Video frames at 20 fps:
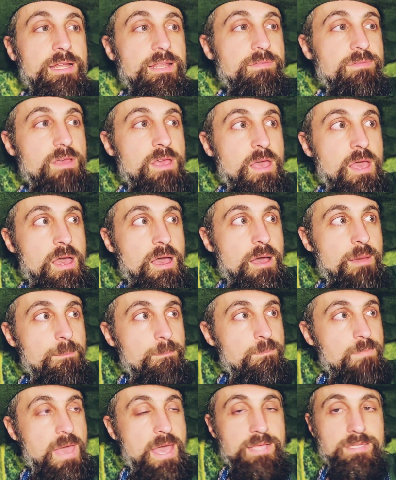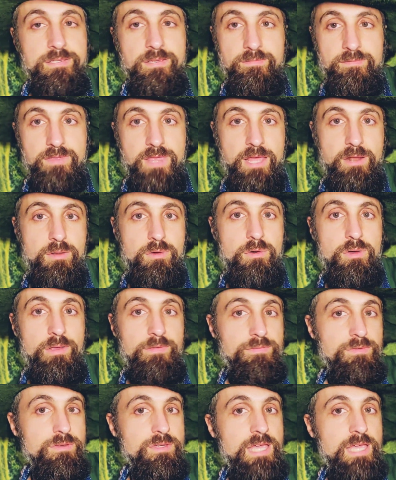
If you